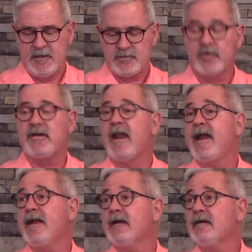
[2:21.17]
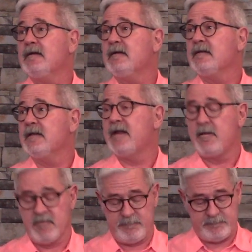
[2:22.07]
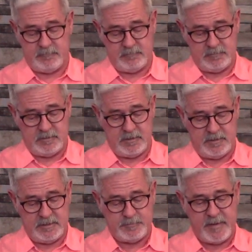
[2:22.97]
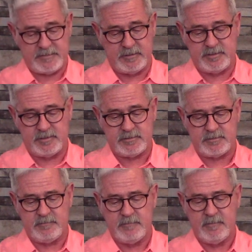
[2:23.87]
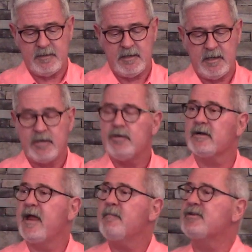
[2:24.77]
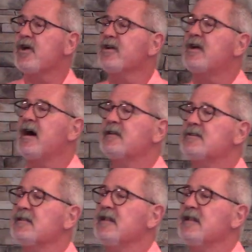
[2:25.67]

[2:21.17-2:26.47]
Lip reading: So today, the name of this message is, your name is on God's